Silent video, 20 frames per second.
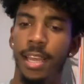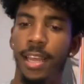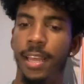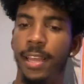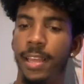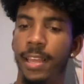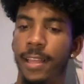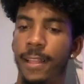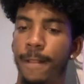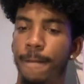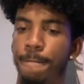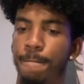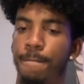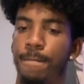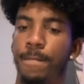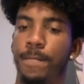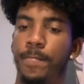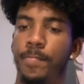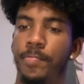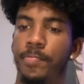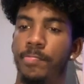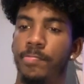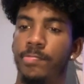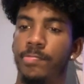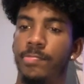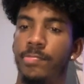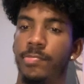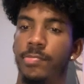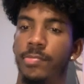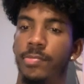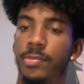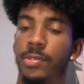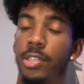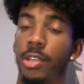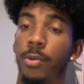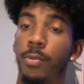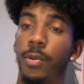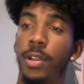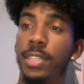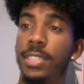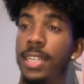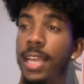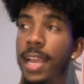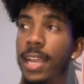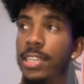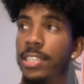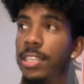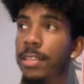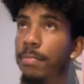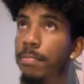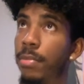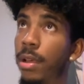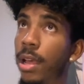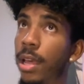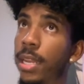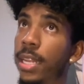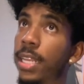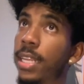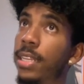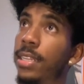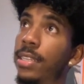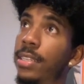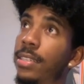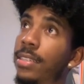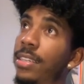So once I actually bought it,